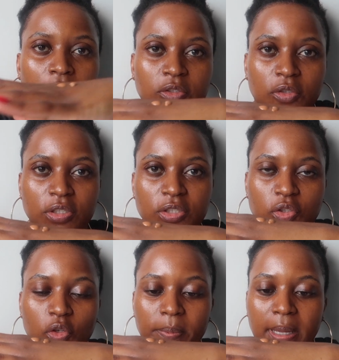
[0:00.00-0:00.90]
So just
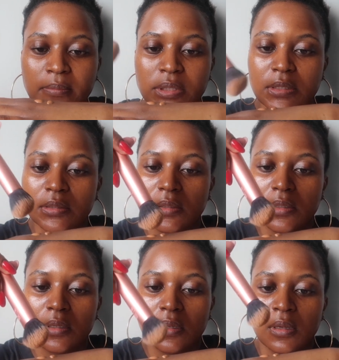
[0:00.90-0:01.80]
2 pumps,
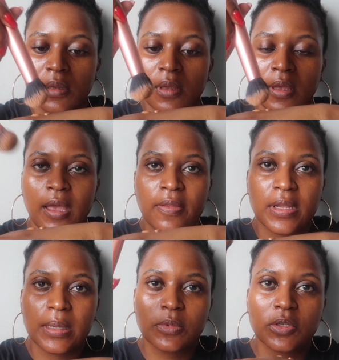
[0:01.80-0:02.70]
and
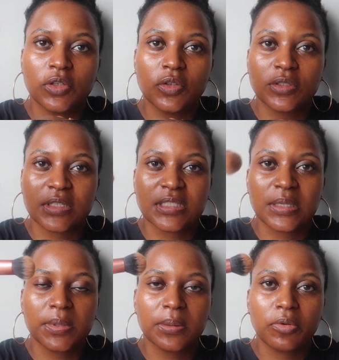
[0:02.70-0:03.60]
then I'm going to use a
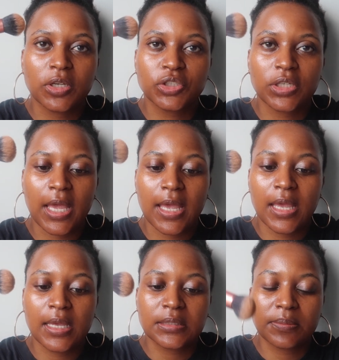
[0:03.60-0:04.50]
stippling brush
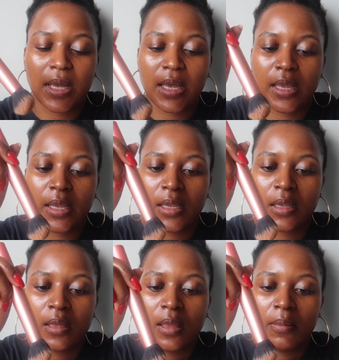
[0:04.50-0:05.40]
as my
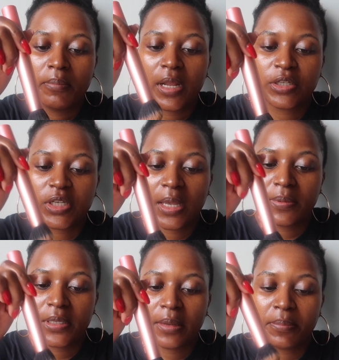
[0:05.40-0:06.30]

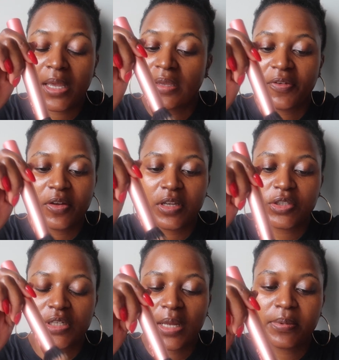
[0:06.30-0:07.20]
my
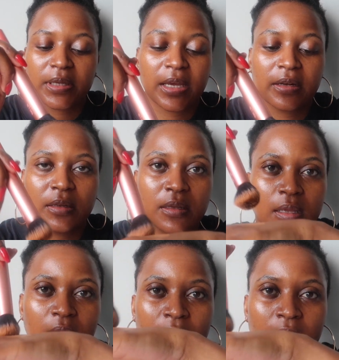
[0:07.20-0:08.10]
foundation applicator,
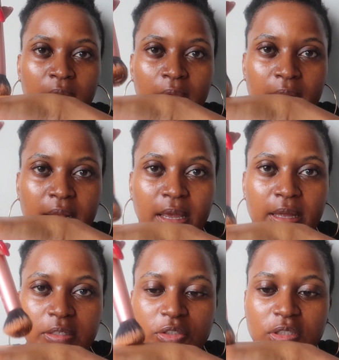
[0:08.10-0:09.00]
and I
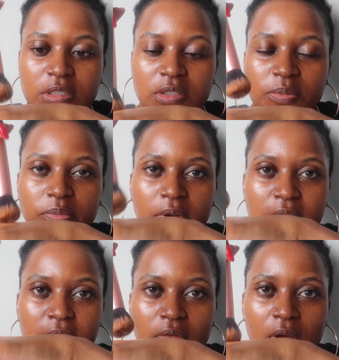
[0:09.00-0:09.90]
kind of just spread
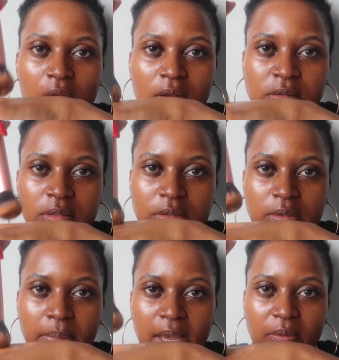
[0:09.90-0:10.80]
it around
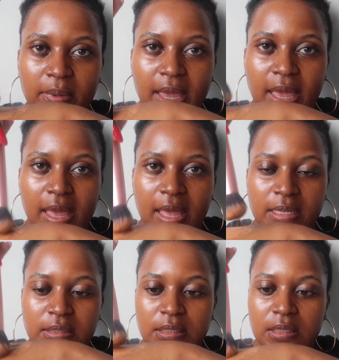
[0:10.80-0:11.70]
the back of my
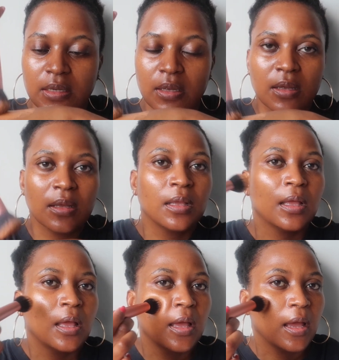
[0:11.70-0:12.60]
hand,
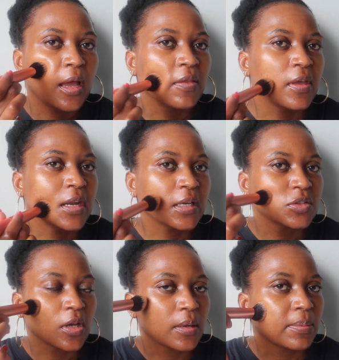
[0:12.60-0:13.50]
and then I
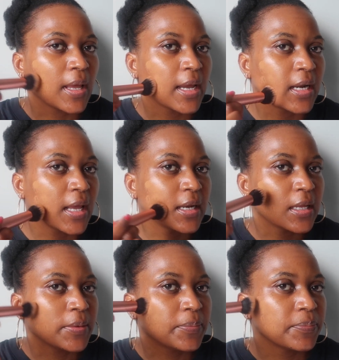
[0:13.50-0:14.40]
start applying lightly.